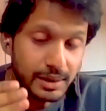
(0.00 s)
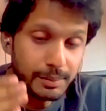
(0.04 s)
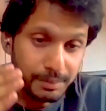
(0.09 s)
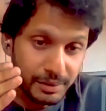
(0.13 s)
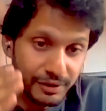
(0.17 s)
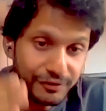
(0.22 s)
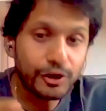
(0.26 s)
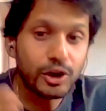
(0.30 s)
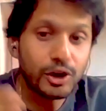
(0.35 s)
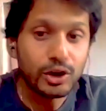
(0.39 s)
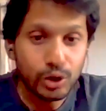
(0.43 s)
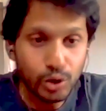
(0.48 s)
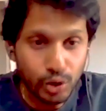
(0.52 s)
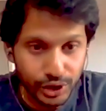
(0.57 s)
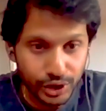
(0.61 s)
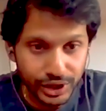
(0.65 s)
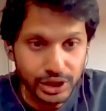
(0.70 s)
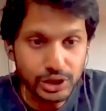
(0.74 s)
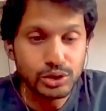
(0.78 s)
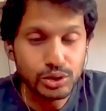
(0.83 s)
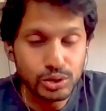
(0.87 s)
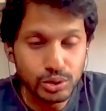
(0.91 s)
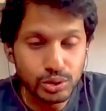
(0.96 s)
Before
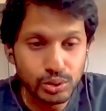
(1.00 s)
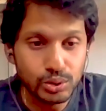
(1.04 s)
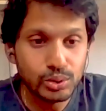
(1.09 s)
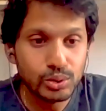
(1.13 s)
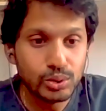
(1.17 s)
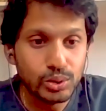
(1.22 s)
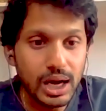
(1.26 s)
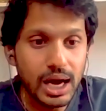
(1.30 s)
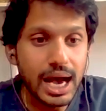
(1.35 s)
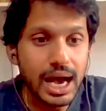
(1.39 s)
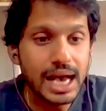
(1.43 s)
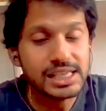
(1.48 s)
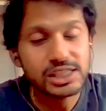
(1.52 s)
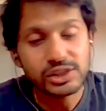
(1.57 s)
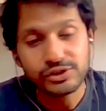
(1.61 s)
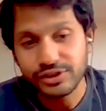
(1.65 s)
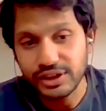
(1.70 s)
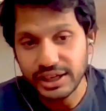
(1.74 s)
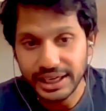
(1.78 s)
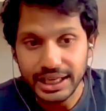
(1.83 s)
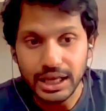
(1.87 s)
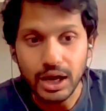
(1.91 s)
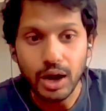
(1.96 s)
going to ask
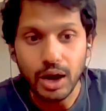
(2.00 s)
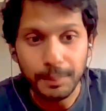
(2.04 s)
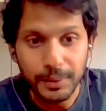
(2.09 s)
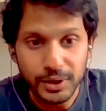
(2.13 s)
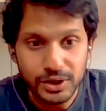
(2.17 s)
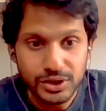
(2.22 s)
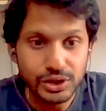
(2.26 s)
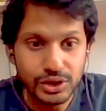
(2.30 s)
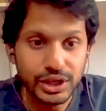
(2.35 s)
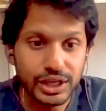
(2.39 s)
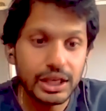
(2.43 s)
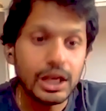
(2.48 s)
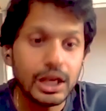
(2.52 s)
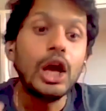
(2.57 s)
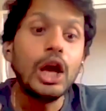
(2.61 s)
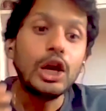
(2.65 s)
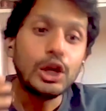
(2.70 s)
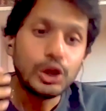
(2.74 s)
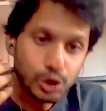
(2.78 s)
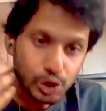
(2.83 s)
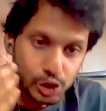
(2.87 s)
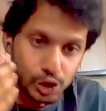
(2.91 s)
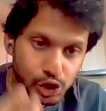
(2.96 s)
for any opportunity,
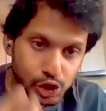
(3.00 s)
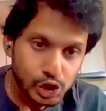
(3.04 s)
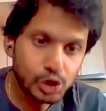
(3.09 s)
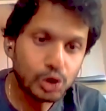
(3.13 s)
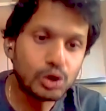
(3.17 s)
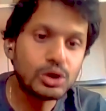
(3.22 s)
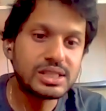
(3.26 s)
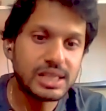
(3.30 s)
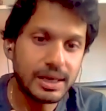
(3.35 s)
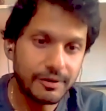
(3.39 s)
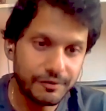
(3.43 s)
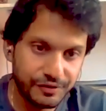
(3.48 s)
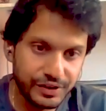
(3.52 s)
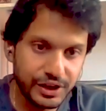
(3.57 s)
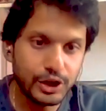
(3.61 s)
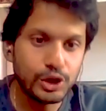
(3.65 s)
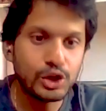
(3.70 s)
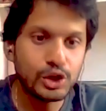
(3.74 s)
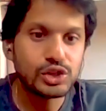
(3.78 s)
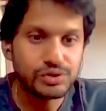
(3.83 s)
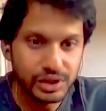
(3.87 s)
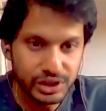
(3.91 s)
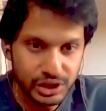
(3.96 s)
you shoot some
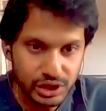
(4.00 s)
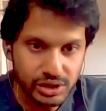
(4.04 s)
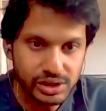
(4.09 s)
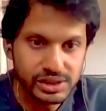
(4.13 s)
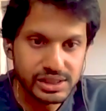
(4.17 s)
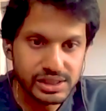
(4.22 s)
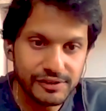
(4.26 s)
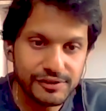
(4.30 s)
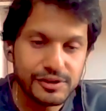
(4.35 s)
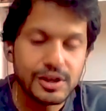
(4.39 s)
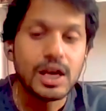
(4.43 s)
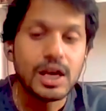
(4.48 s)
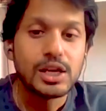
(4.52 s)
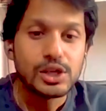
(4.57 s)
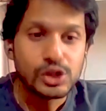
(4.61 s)
videos for yourself,